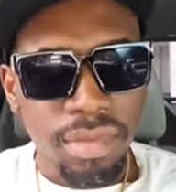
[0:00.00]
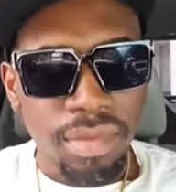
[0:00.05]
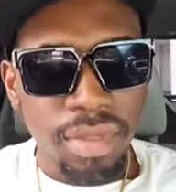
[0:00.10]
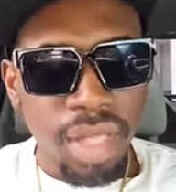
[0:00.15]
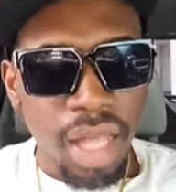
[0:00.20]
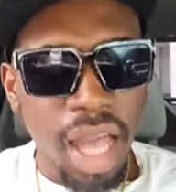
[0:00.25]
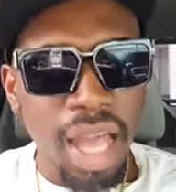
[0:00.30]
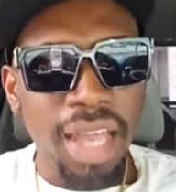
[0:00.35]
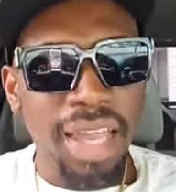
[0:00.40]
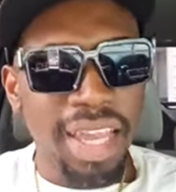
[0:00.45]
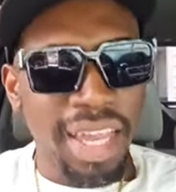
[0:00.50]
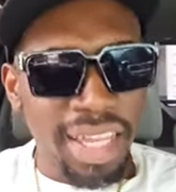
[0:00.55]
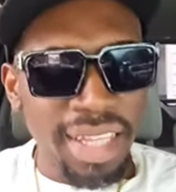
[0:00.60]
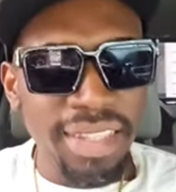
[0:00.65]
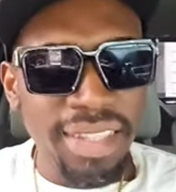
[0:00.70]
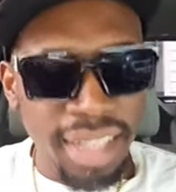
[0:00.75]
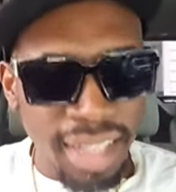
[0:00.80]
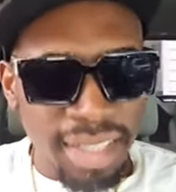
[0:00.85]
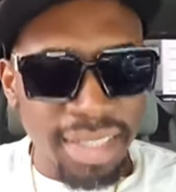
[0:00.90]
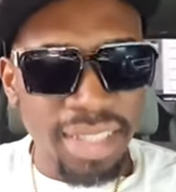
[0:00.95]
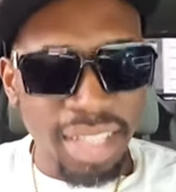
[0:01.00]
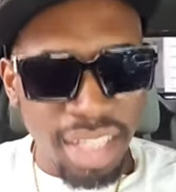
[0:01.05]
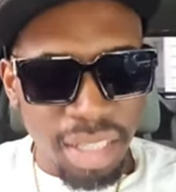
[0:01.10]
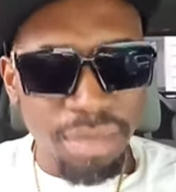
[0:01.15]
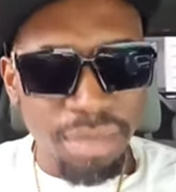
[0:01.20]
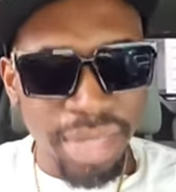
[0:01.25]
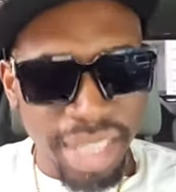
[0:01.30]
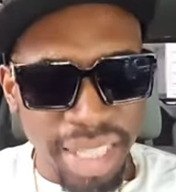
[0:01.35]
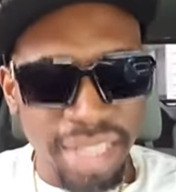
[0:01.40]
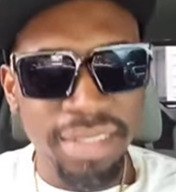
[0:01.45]
A
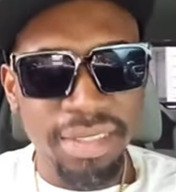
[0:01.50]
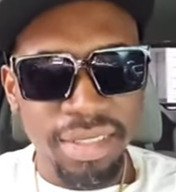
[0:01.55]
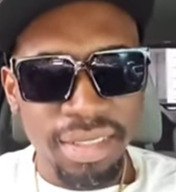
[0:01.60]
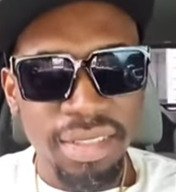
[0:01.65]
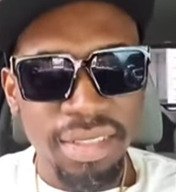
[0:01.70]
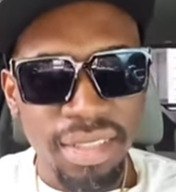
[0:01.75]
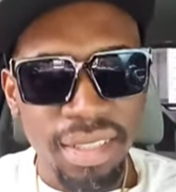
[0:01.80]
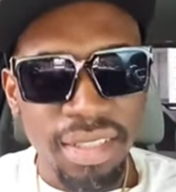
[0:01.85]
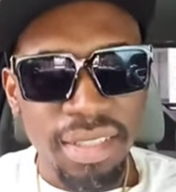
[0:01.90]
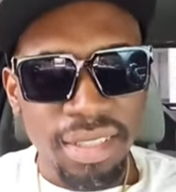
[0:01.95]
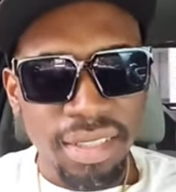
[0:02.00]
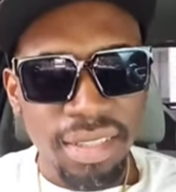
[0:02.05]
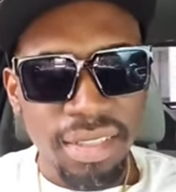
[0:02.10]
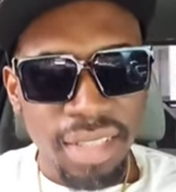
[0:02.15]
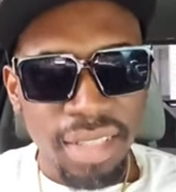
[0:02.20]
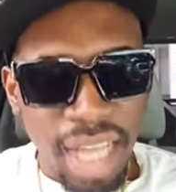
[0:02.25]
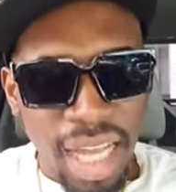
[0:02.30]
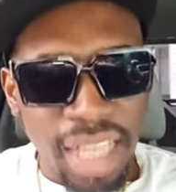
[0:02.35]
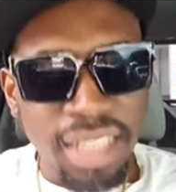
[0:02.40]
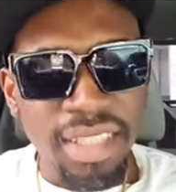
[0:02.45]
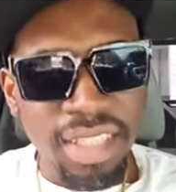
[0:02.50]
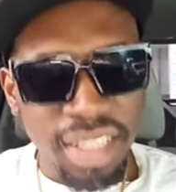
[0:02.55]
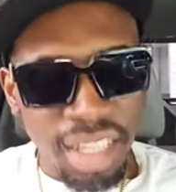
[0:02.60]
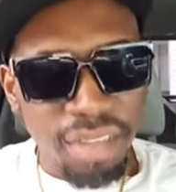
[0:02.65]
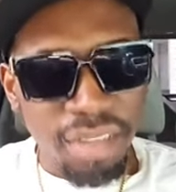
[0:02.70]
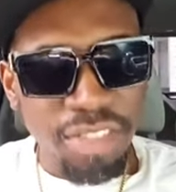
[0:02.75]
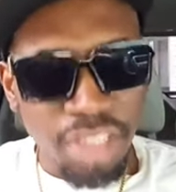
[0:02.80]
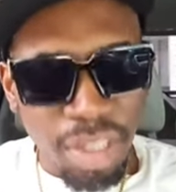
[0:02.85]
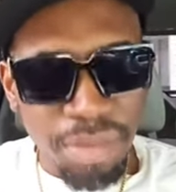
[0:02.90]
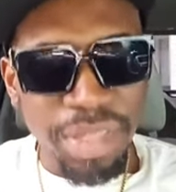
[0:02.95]
entertainment a
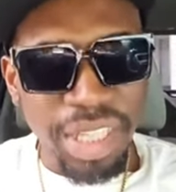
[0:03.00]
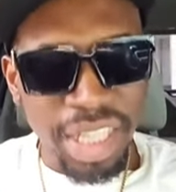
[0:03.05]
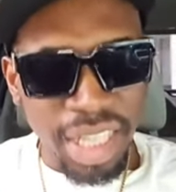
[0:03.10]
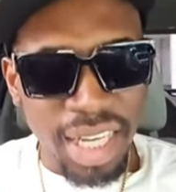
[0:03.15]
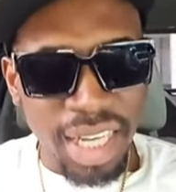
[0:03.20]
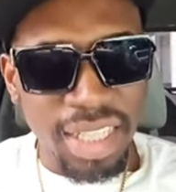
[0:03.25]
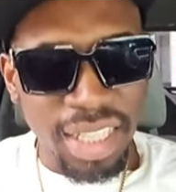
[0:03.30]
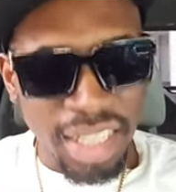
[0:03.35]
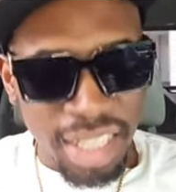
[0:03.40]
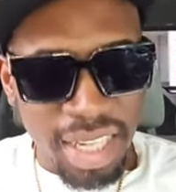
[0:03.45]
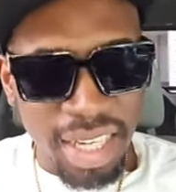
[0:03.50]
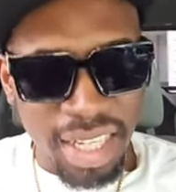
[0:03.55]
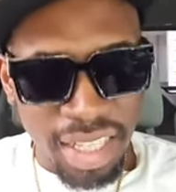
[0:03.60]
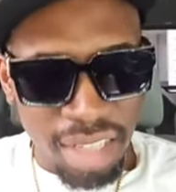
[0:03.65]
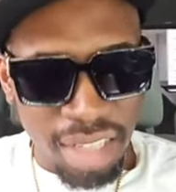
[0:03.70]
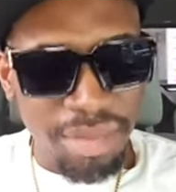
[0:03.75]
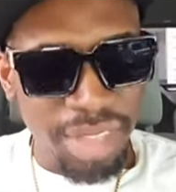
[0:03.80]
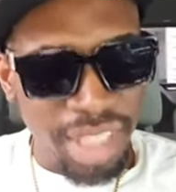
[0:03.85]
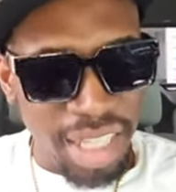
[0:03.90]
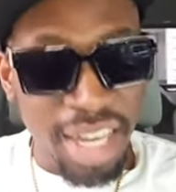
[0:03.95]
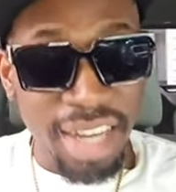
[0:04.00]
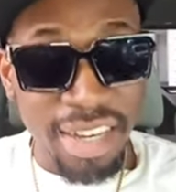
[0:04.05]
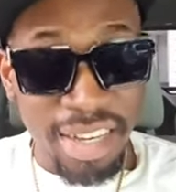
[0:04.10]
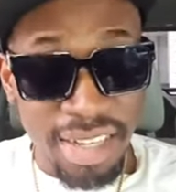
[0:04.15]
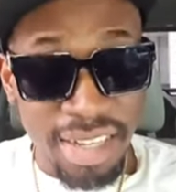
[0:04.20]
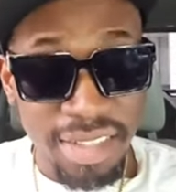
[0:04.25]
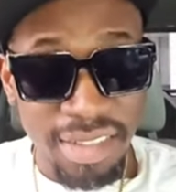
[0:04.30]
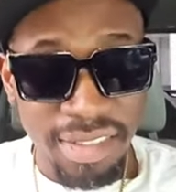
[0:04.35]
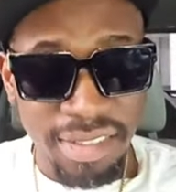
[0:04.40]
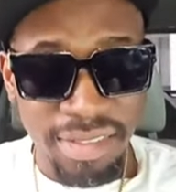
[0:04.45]
save Jamaican economy here.
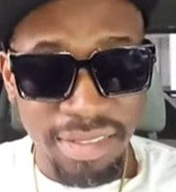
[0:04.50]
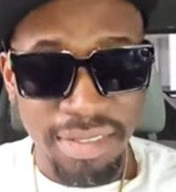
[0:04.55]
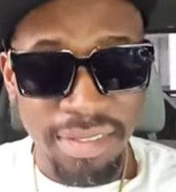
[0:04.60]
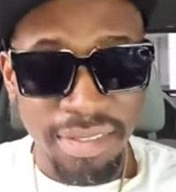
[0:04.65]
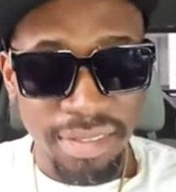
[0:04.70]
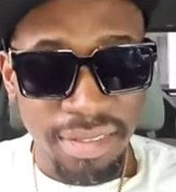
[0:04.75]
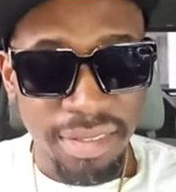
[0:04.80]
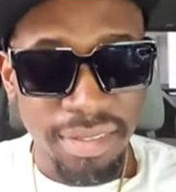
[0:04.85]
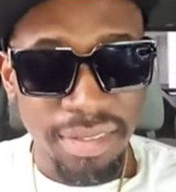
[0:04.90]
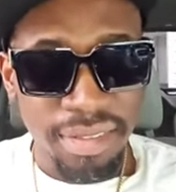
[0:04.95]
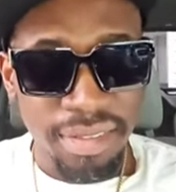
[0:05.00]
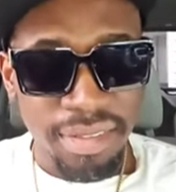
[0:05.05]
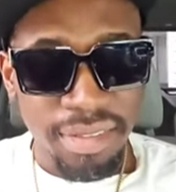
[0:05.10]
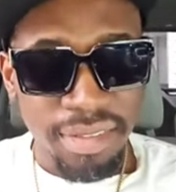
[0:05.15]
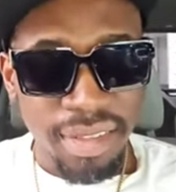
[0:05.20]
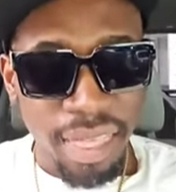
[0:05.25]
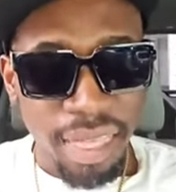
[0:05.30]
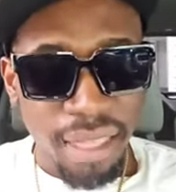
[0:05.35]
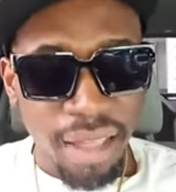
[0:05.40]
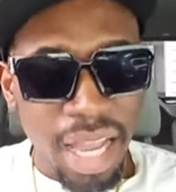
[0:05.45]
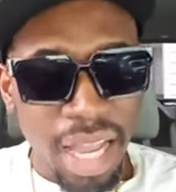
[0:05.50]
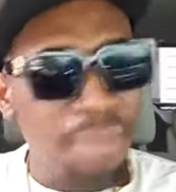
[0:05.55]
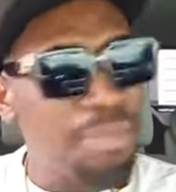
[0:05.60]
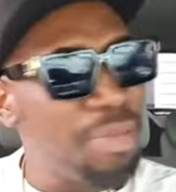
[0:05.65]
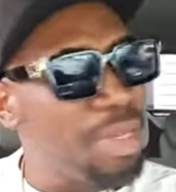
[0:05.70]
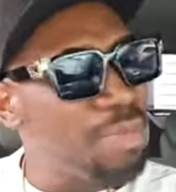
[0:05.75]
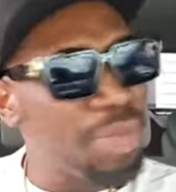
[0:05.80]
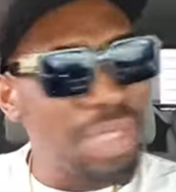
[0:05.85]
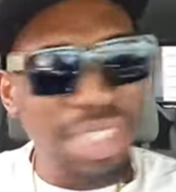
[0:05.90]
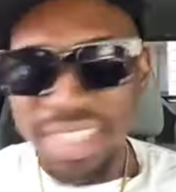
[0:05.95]
Because
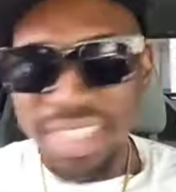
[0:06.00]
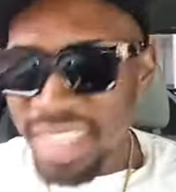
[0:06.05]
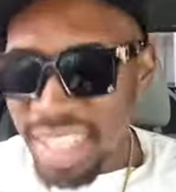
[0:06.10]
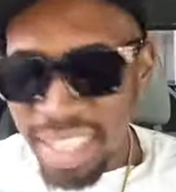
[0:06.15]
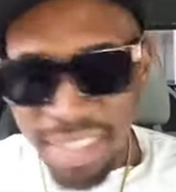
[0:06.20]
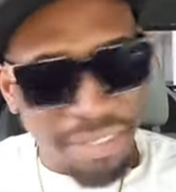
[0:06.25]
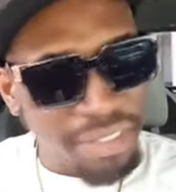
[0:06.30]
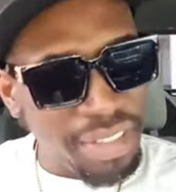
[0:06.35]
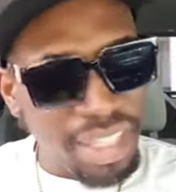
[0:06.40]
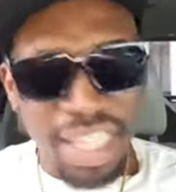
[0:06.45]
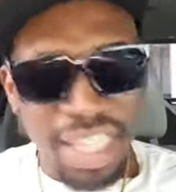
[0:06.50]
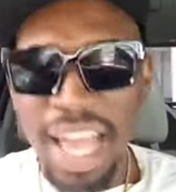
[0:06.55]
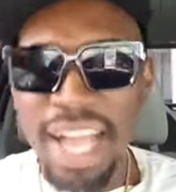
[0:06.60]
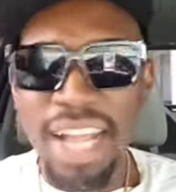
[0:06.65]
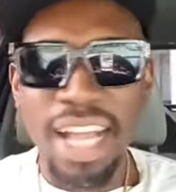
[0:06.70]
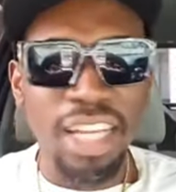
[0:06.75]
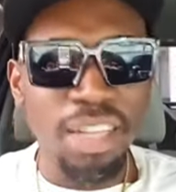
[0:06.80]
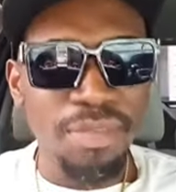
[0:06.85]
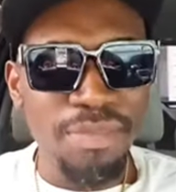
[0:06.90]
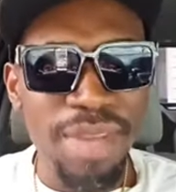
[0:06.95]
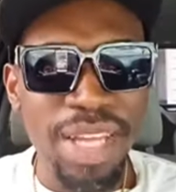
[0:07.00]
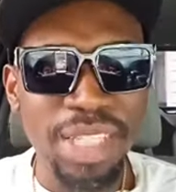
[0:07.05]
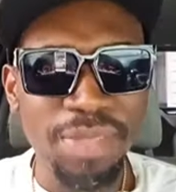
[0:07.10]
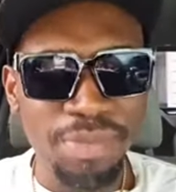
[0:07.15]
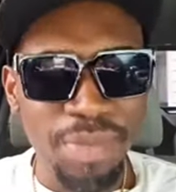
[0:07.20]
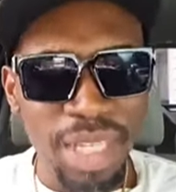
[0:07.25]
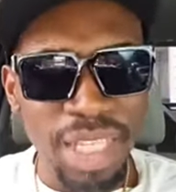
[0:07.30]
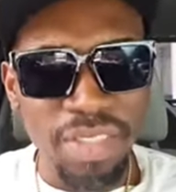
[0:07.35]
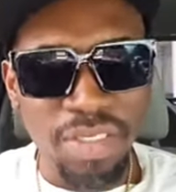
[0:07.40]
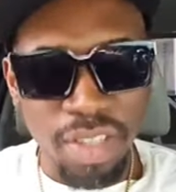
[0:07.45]
people still feel like are the best
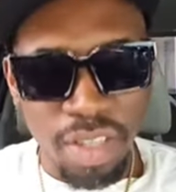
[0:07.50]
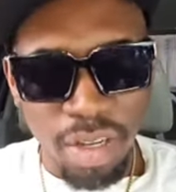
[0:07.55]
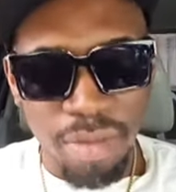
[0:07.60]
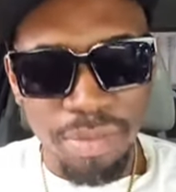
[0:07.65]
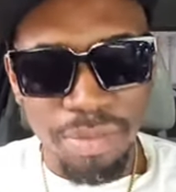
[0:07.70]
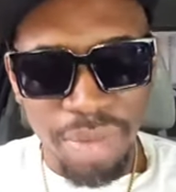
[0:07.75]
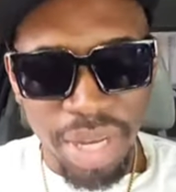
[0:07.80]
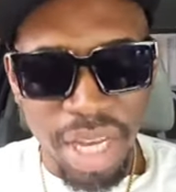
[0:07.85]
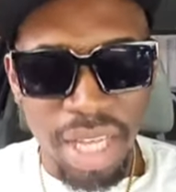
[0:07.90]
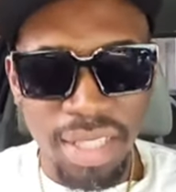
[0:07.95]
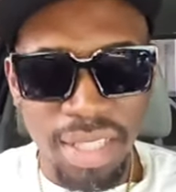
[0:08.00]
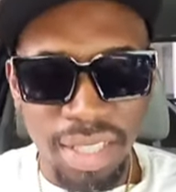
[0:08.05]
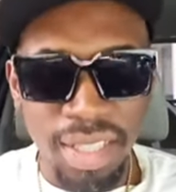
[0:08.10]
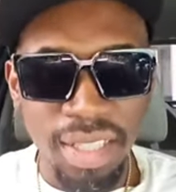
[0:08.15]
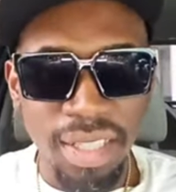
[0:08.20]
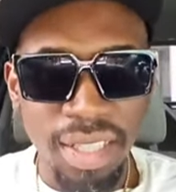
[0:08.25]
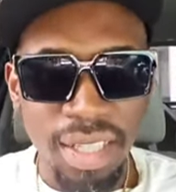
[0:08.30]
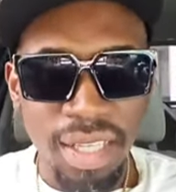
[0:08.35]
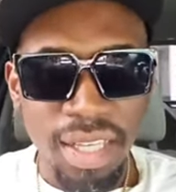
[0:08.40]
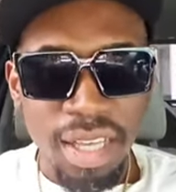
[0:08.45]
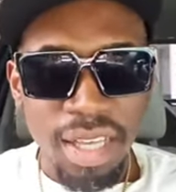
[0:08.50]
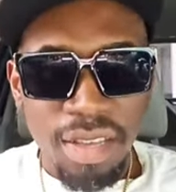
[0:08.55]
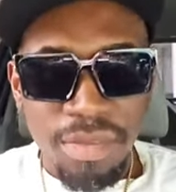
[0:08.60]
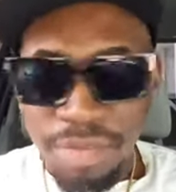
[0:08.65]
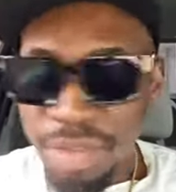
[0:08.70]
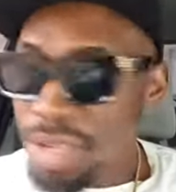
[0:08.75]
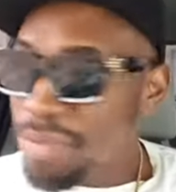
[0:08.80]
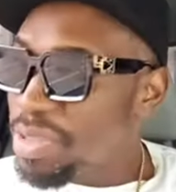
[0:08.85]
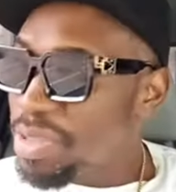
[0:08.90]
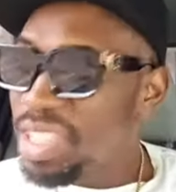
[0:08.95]
place to come party.
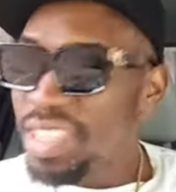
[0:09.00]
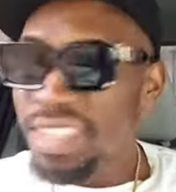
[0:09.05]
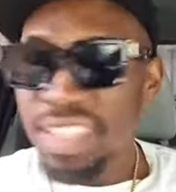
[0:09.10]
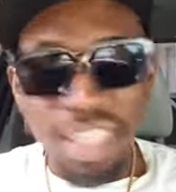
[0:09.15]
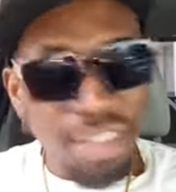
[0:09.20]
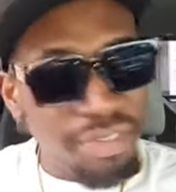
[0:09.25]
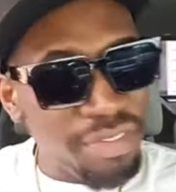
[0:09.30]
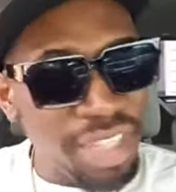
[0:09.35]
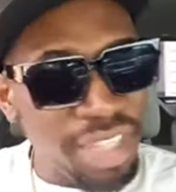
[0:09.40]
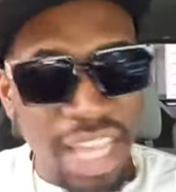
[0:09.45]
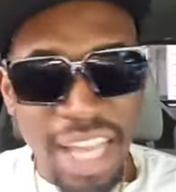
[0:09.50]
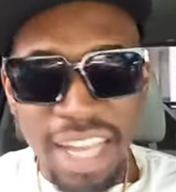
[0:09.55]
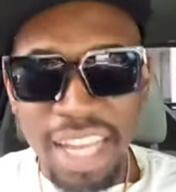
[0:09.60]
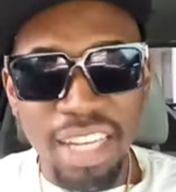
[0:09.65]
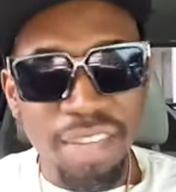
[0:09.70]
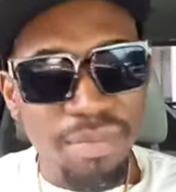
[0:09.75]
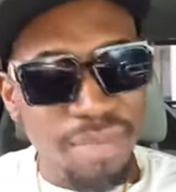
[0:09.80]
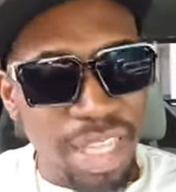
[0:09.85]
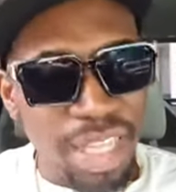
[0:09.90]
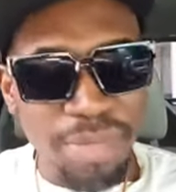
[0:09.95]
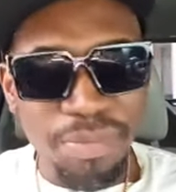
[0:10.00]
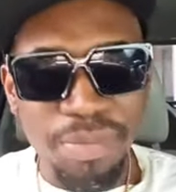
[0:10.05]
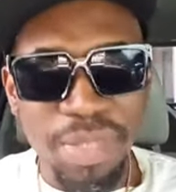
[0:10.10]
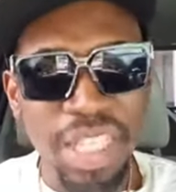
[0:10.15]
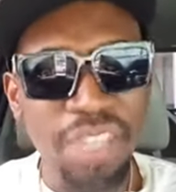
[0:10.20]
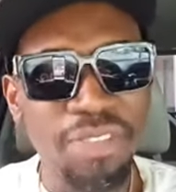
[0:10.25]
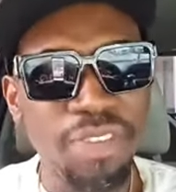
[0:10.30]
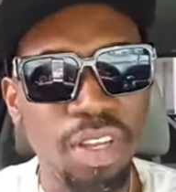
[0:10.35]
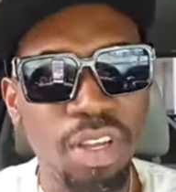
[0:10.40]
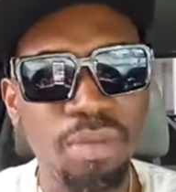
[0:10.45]
People still feel like are the best
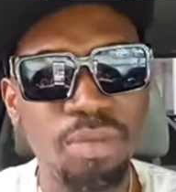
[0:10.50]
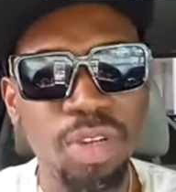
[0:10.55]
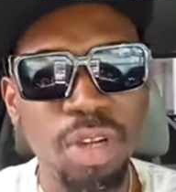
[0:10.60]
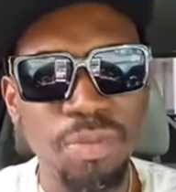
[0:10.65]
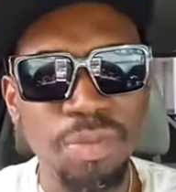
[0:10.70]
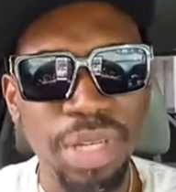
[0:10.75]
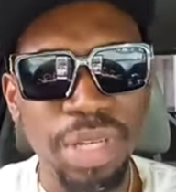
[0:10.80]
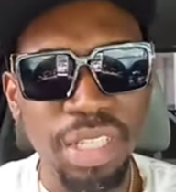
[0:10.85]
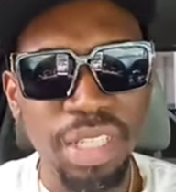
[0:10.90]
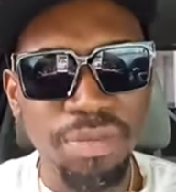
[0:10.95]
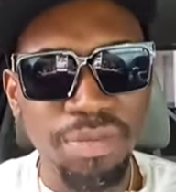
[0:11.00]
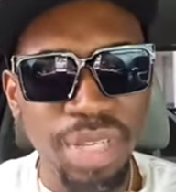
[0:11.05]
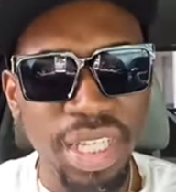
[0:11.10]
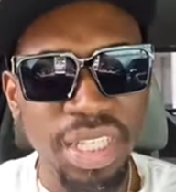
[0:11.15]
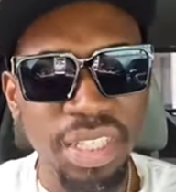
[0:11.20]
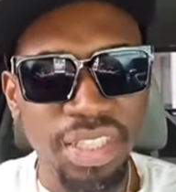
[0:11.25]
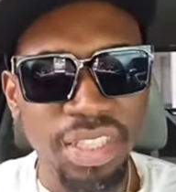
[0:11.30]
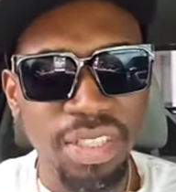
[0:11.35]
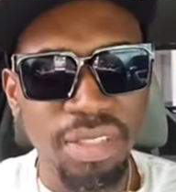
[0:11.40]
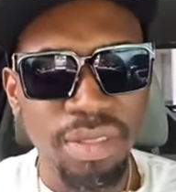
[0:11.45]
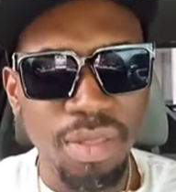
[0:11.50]
place to come go up on the beach.